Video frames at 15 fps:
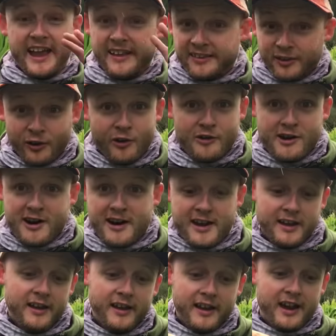It's all
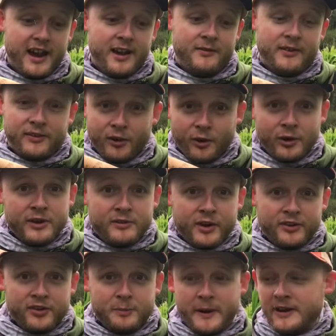right. If it's all you've
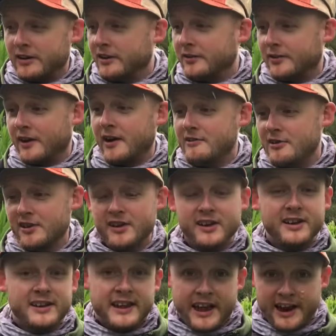got to spend on a fly rod,
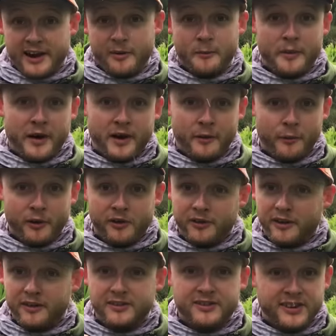get out and buy one.
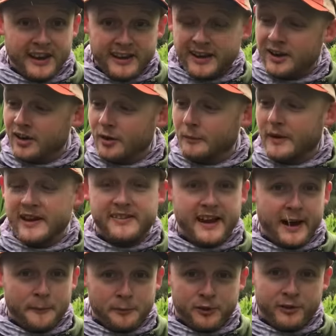Take it up. It's
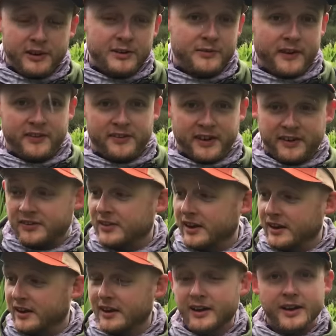absolutely fantastic.